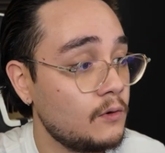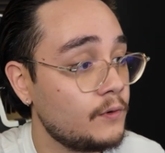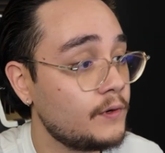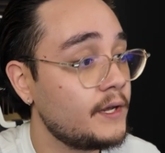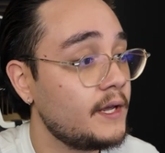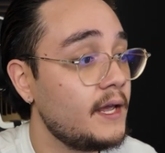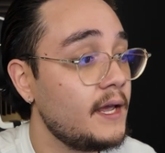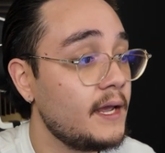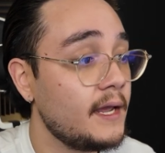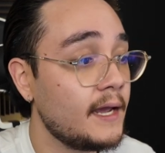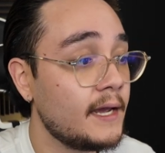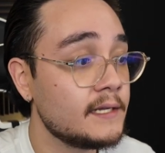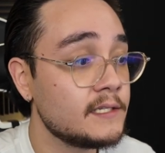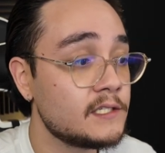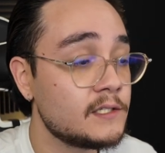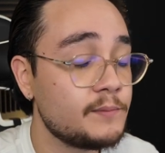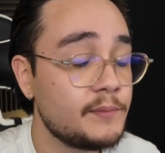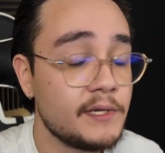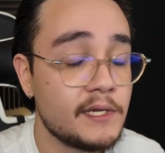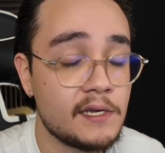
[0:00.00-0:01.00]
Okay,
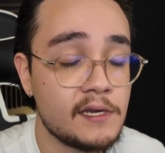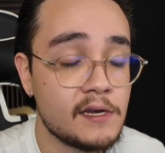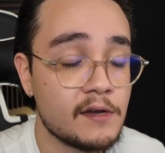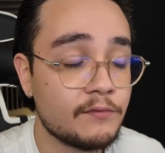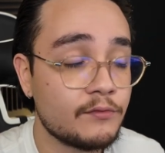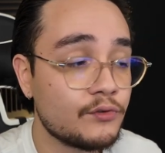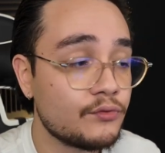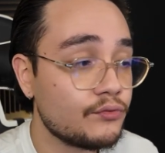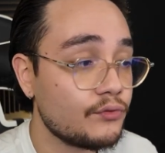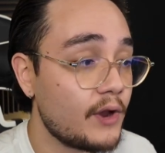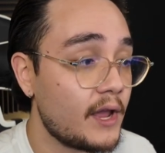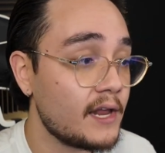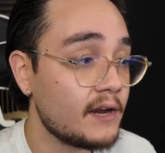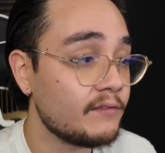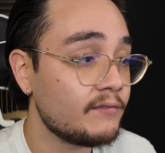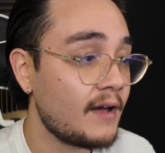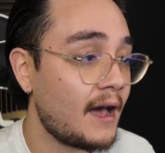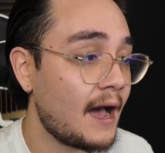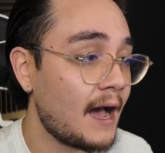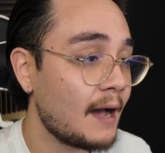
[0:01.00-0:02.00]
and speaking of
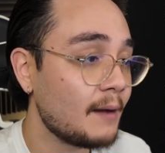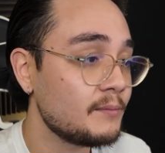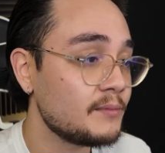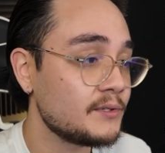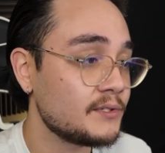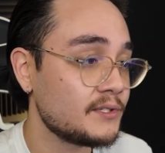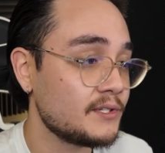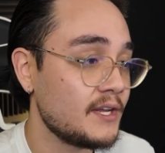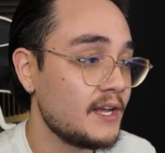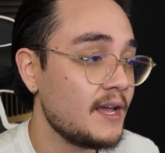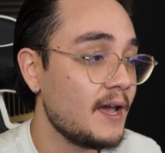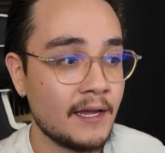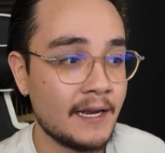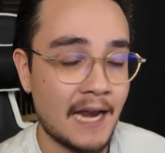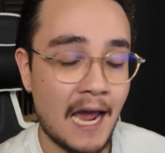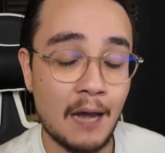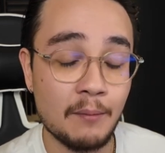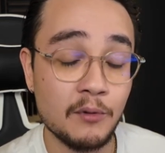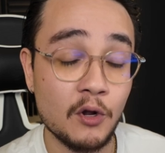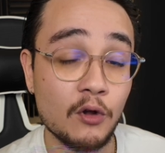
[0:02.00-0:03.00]
creative apps,
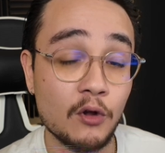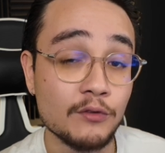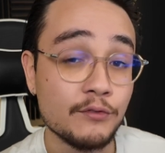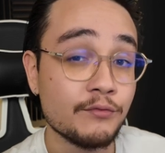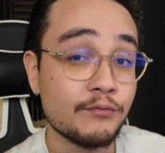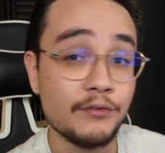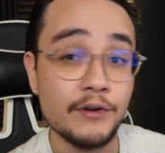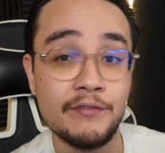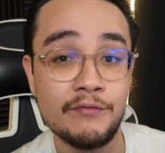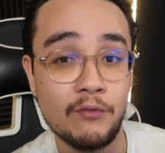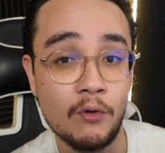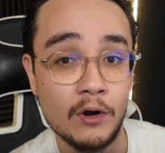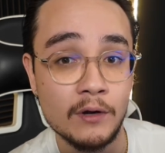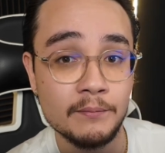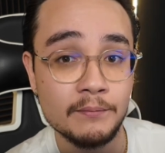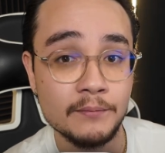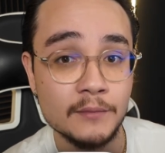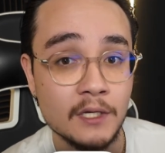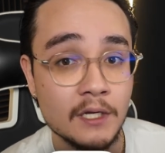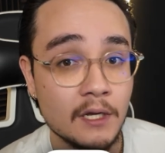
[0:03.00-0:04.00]
an app called
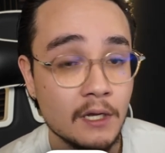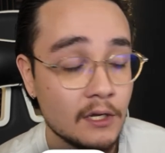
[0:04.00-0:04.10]
Freeform.